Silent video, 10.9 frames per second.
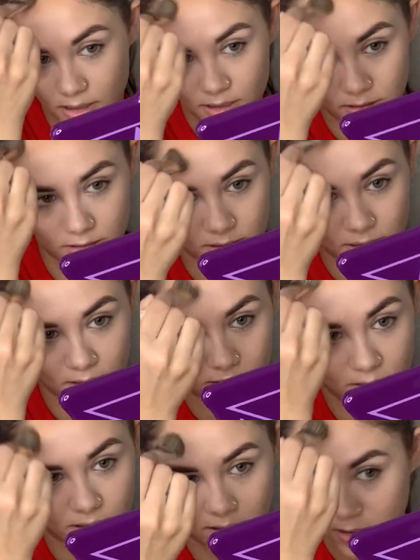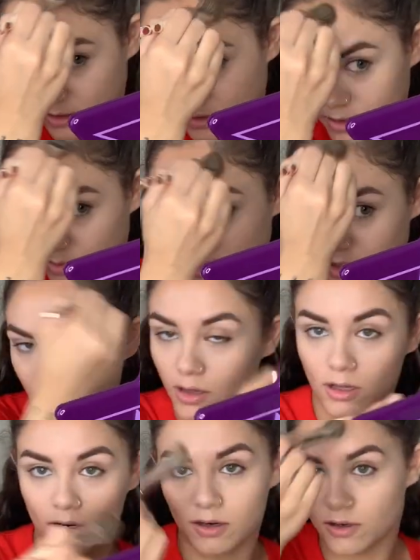a skill that needs to be
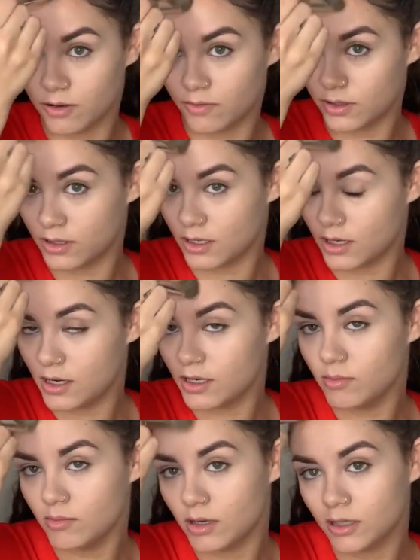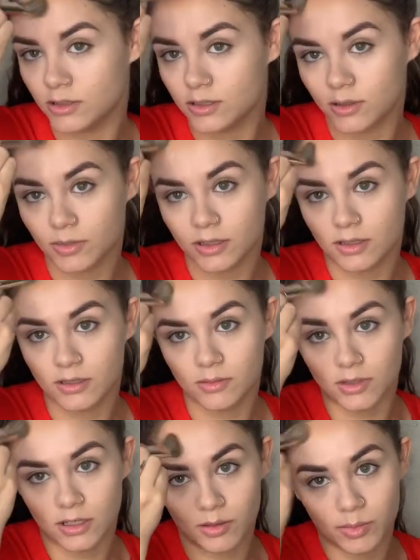learned over time, not just something that
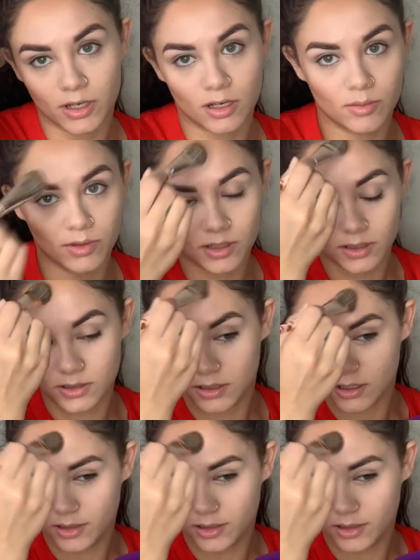somebody could pick up easily.